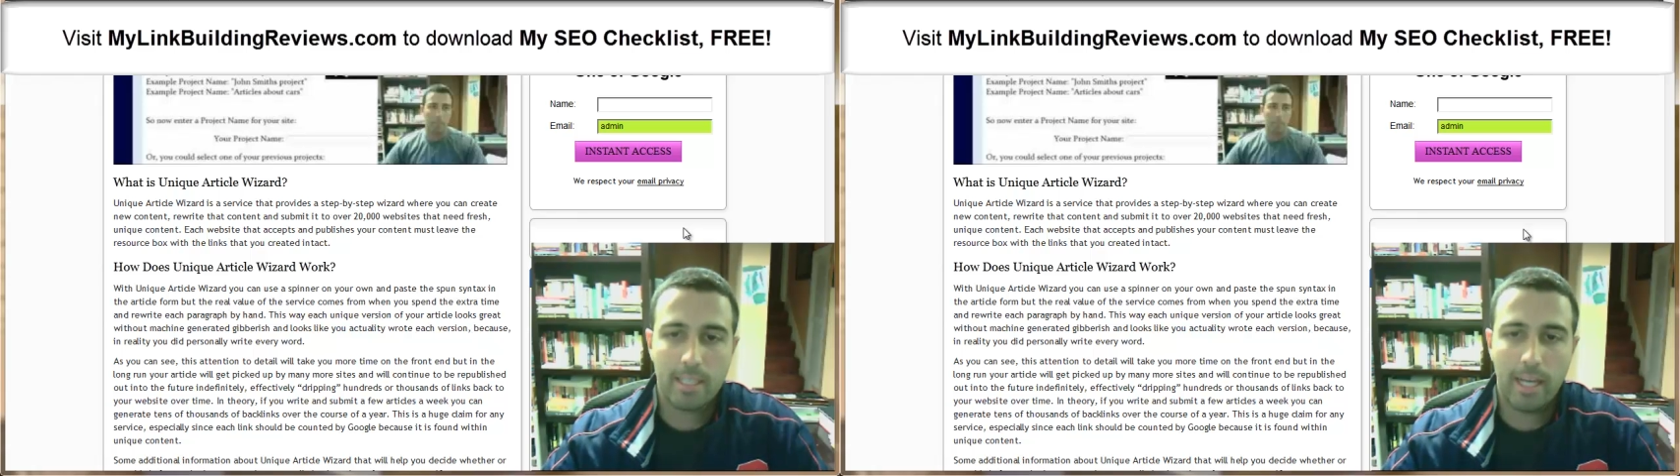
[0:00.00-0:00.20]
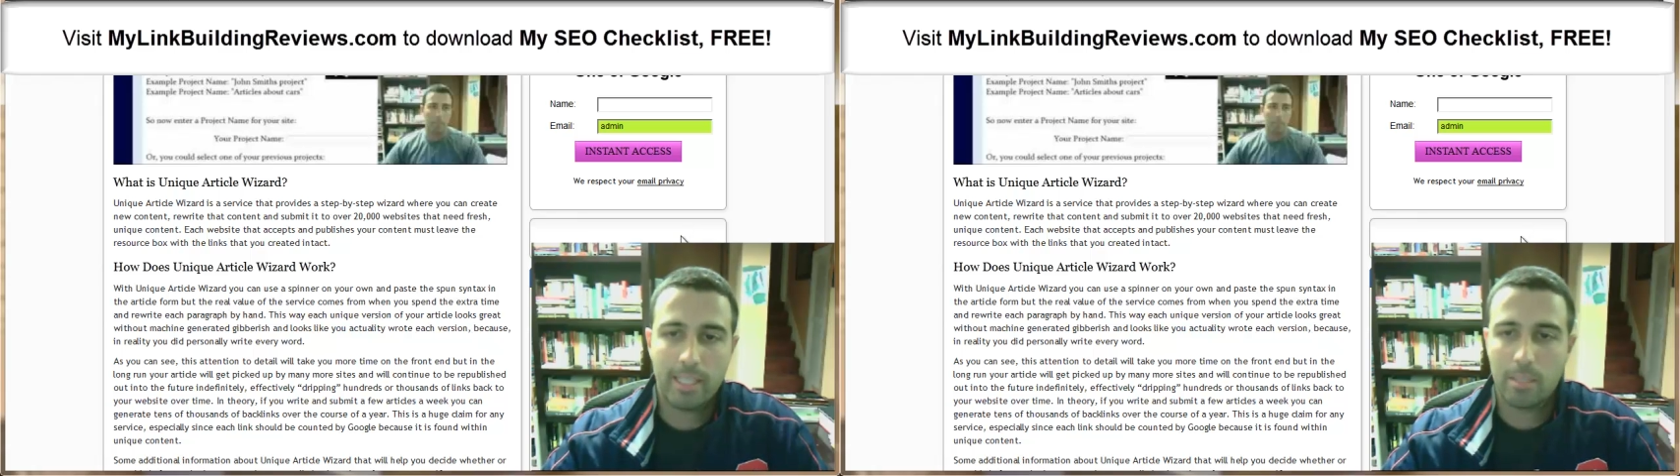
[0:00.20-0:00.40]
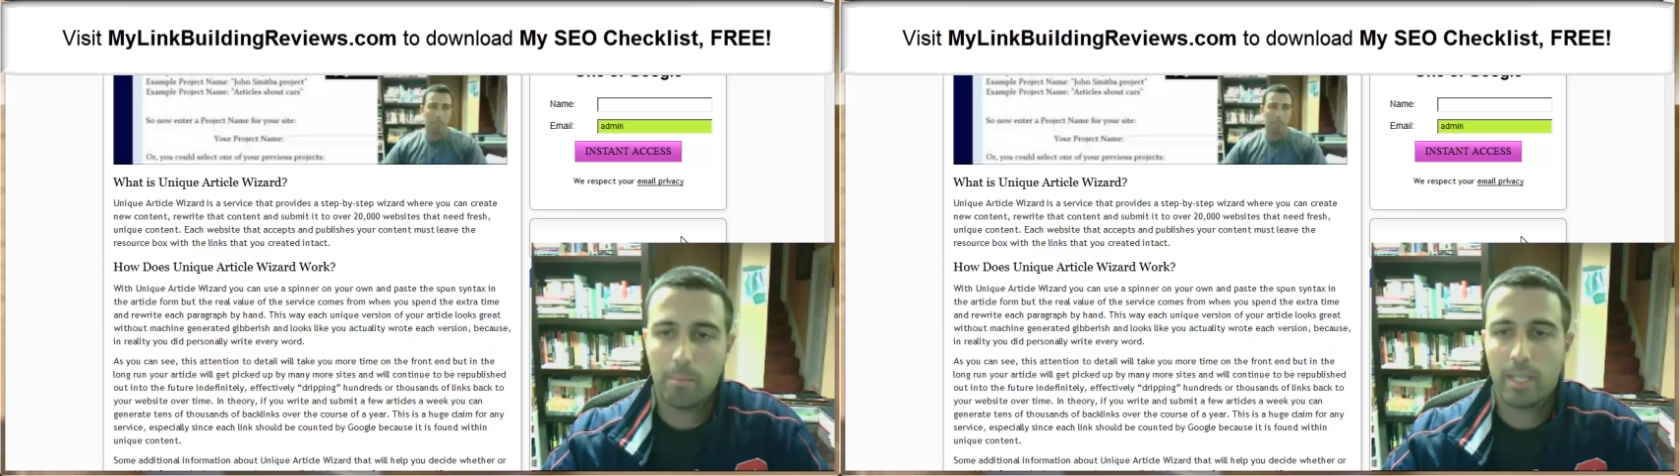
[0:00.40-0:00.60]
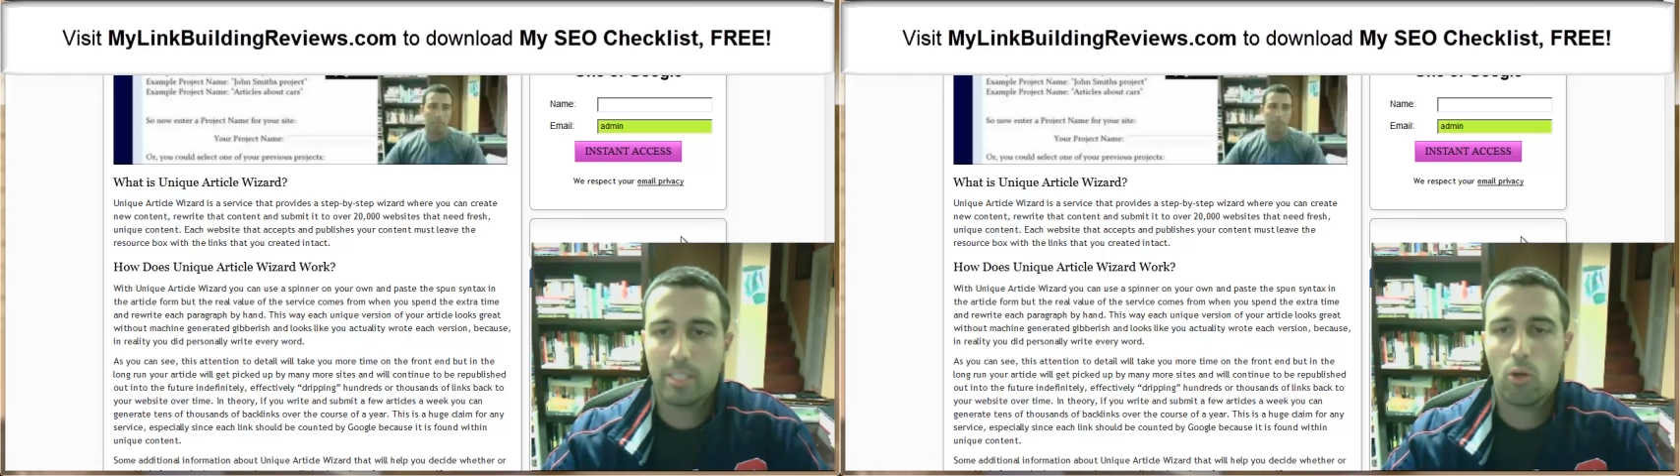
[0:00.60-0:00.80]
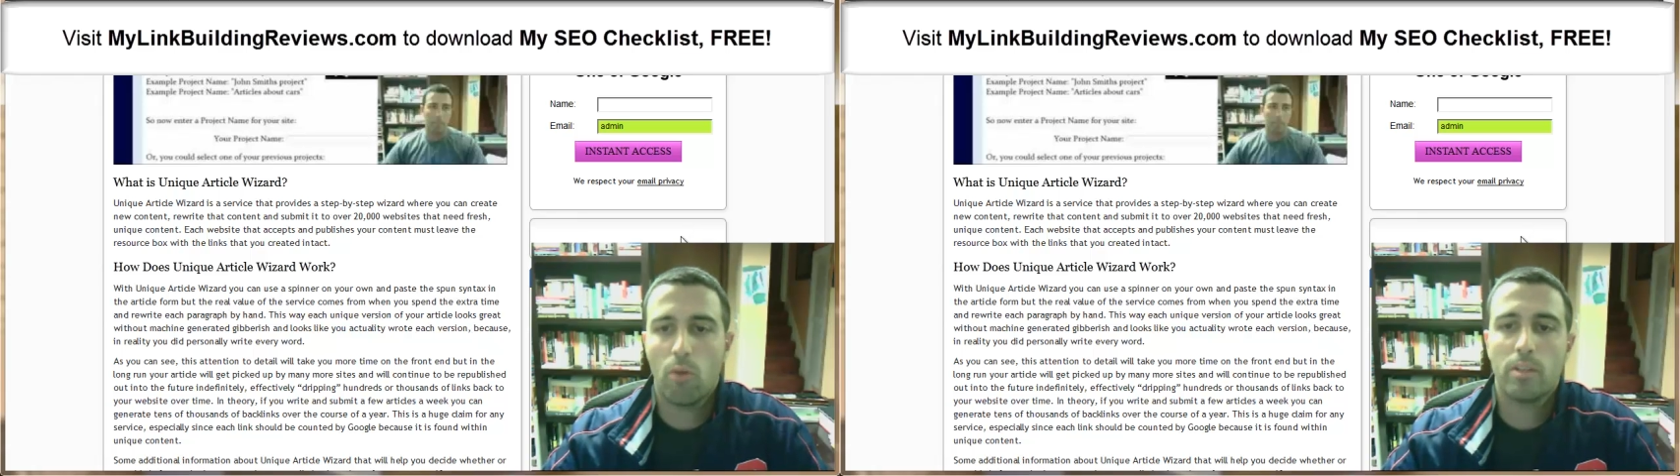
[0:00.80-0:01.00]
and submit
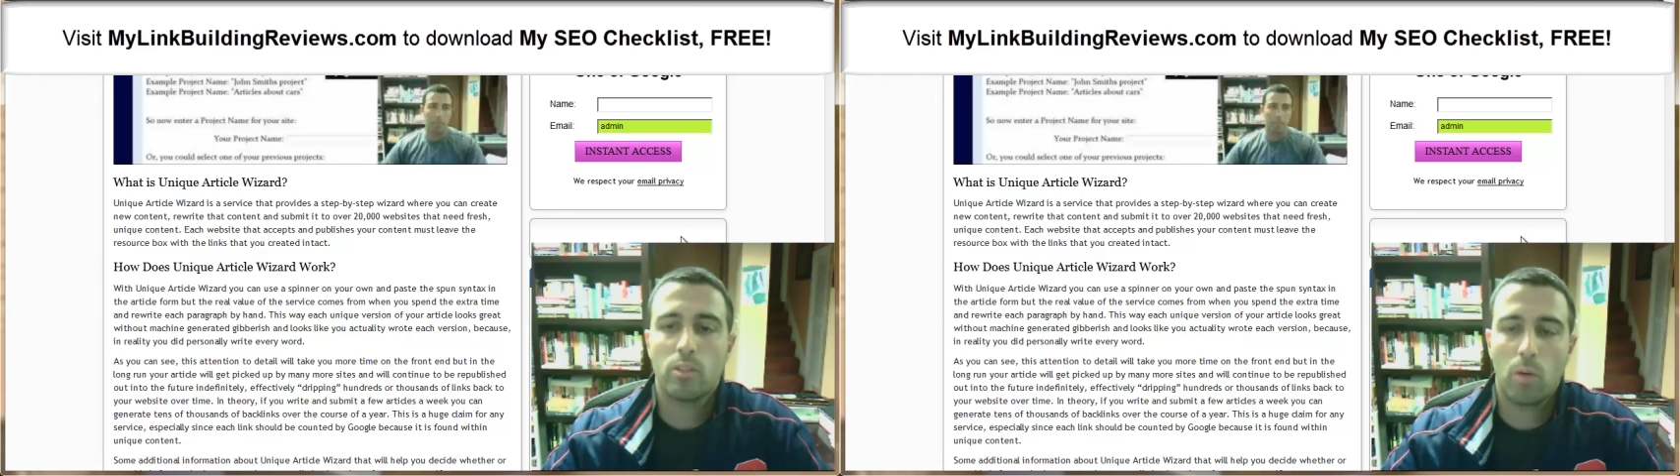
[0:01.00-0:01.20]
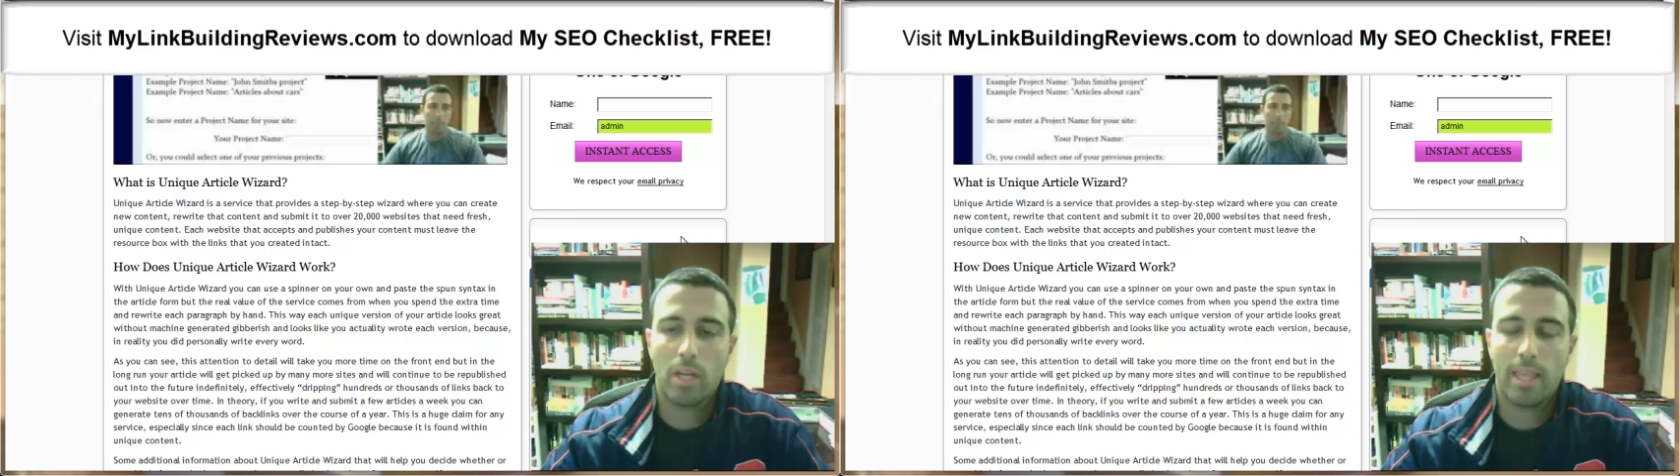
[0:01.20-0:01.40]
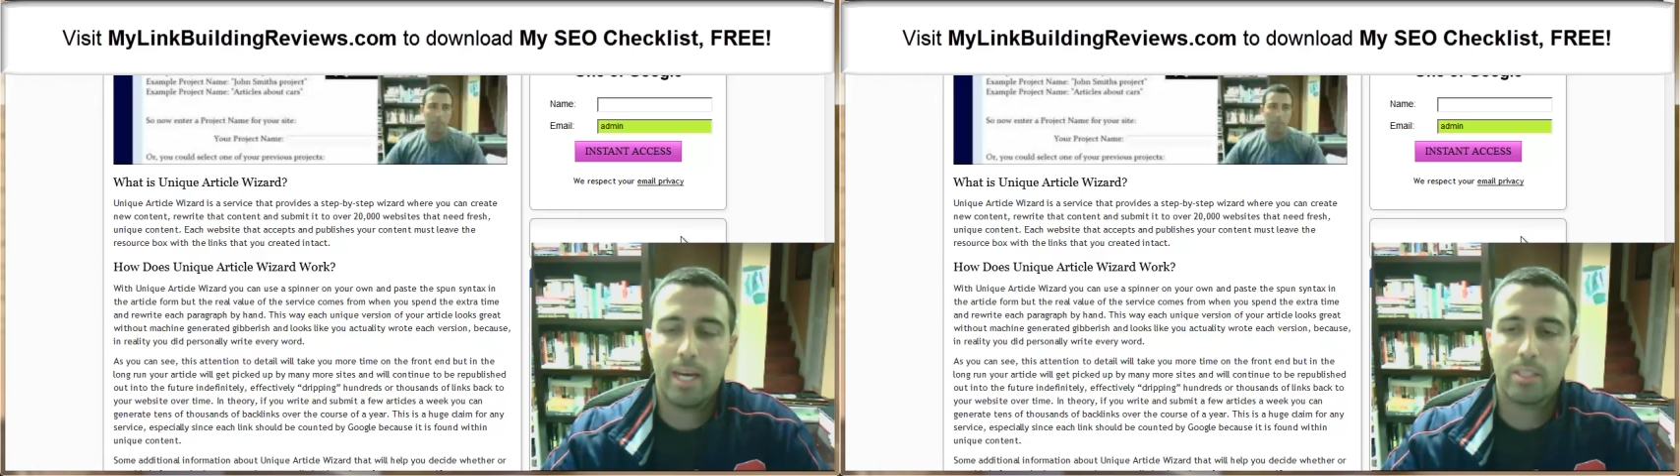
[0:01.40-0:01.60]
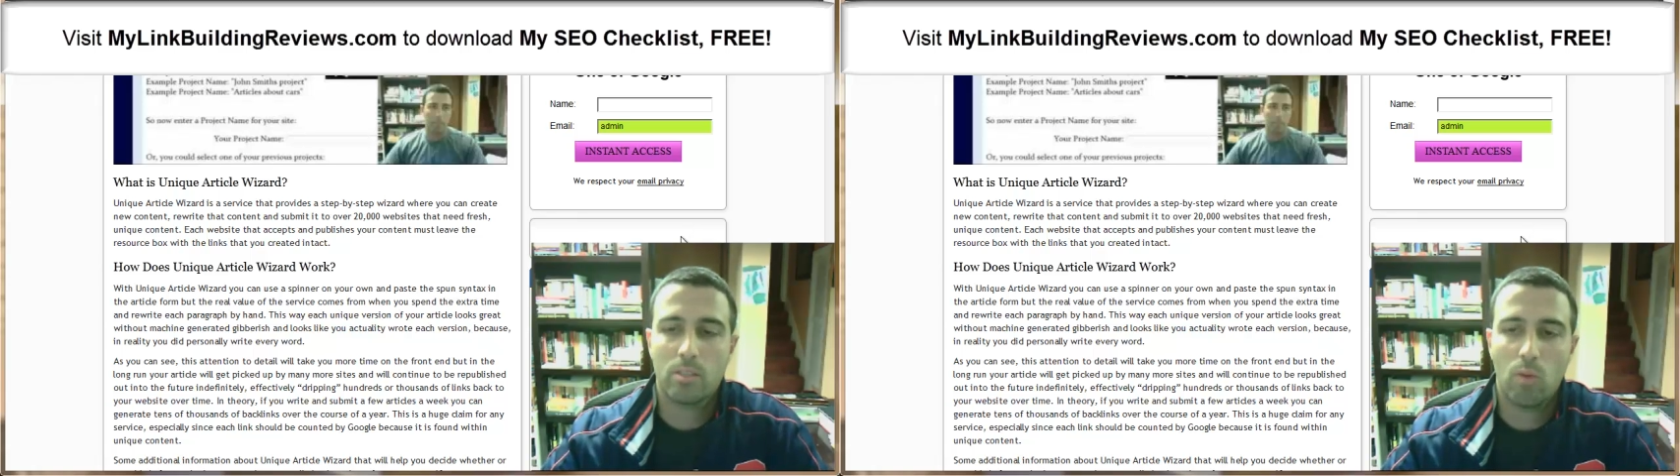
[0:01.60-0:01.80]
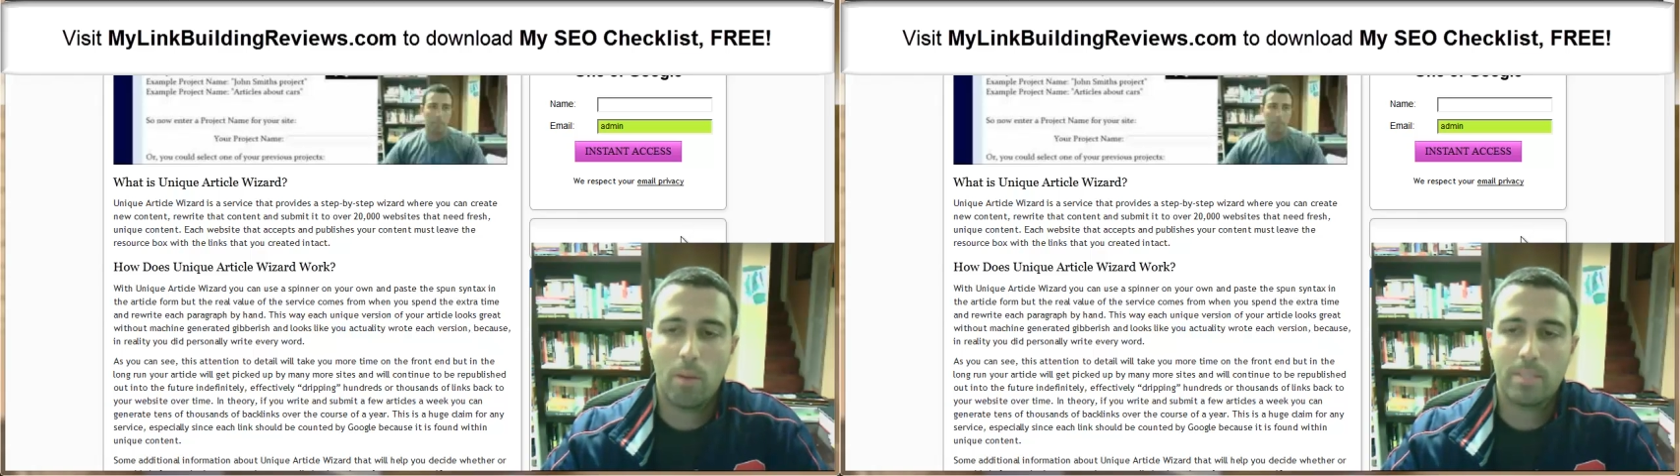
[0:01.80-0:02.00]
it to over
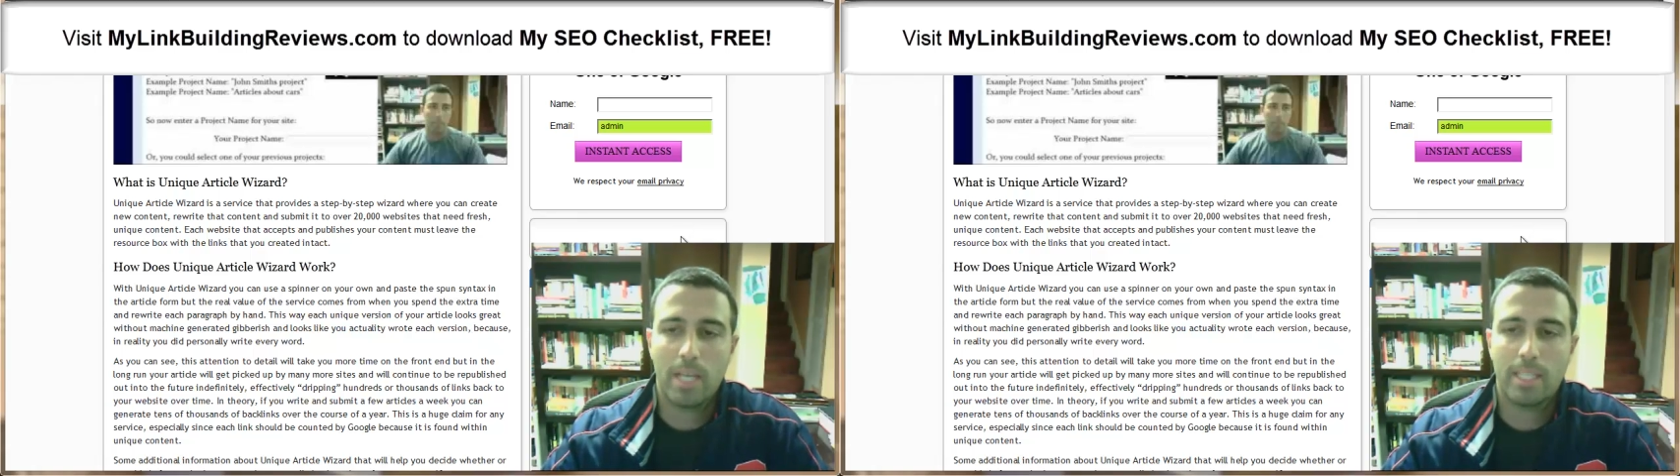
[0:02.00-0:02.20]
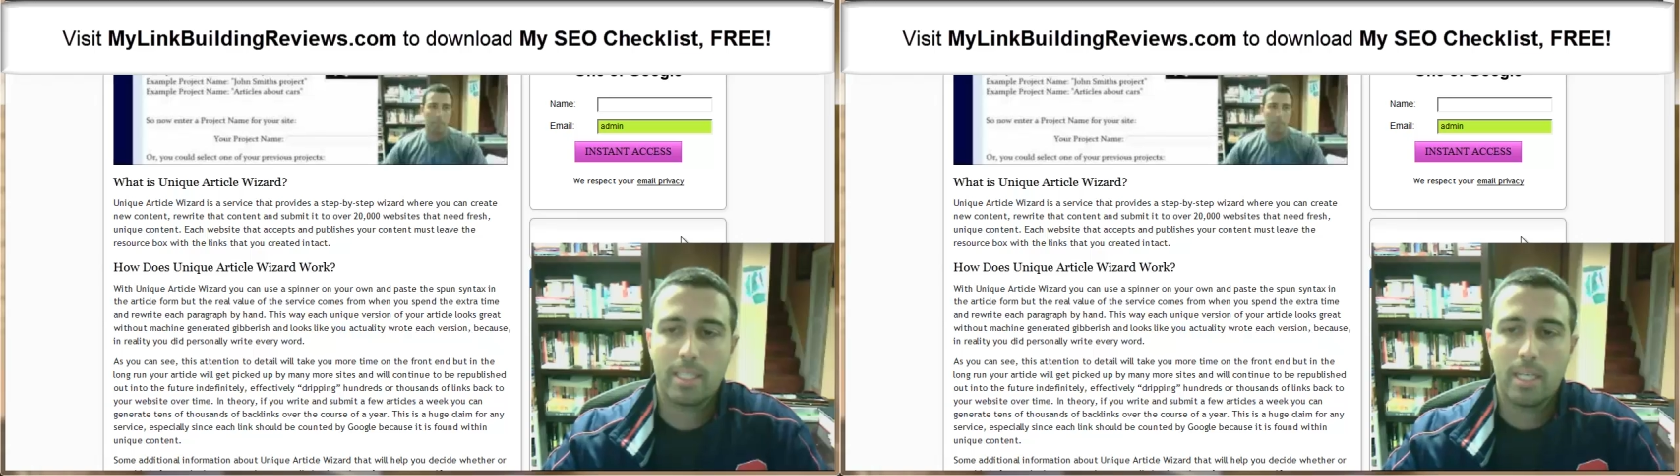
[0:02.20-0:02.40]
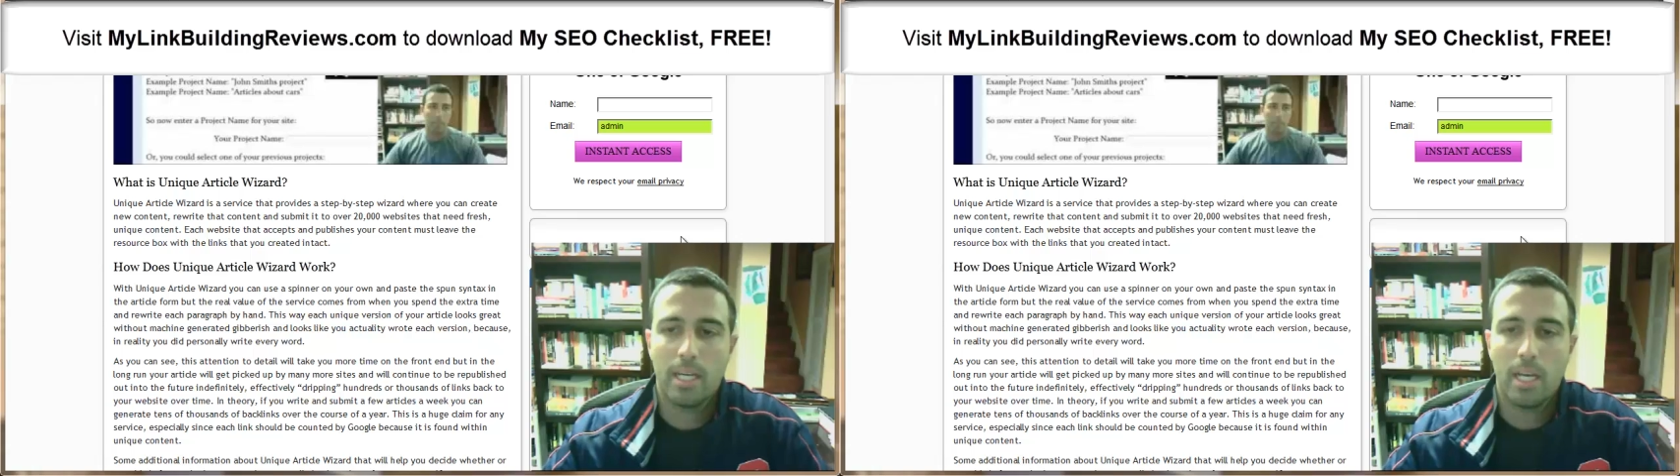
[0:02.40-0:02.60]
20,000 websites